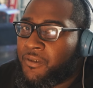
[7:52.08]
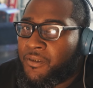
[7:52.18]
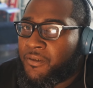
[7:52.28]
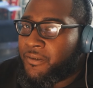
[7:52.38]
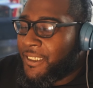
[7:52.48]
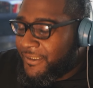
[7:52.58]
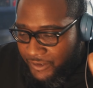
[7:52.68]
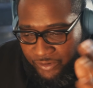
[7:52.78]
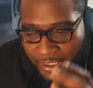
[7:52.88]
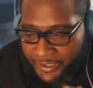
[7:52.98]
That's the
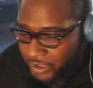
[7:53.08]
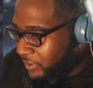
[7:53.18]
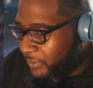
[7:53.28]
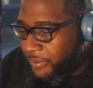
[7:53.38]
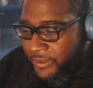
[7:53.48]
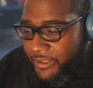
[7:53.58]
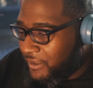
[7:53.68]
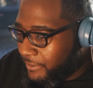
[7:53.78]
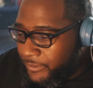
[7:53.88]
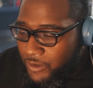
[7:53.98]
track you want to put any
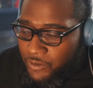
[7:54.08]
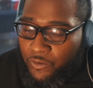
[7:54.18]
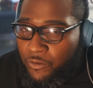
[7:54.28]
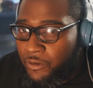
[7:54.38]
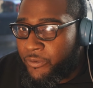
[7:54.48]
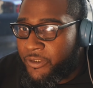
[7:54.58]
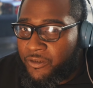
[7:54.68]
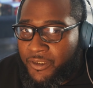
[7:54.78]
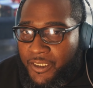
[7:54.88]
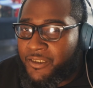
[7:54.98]
limiters on when you're
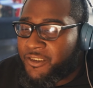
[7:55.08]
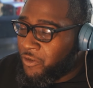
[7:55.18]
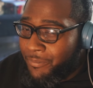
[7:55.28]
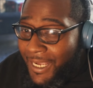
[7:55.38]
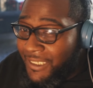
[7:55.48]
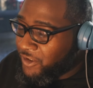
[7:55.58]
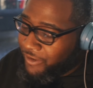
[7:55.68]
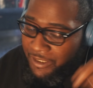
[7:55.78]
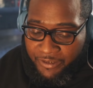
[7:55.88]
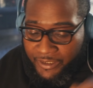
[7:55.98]
done. It's your master
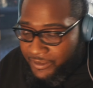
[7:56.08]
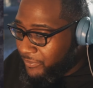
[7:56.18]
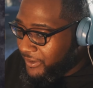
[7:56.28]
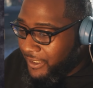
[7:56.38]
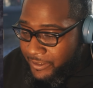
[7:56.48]
track. You cut it up and down.